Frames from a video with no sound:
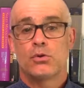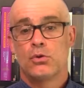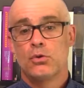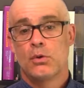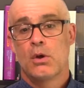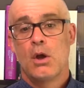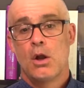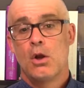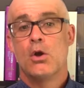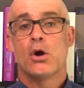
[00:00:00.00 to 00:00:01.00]
to
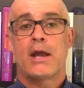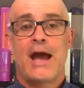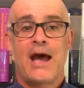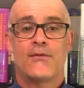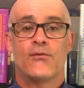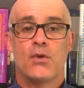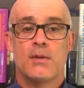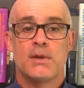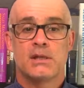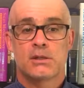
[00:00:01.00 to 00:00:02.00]
look at
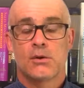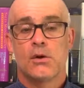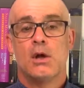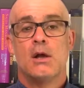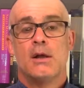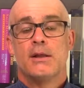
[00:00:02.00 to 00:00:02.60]
freebies. So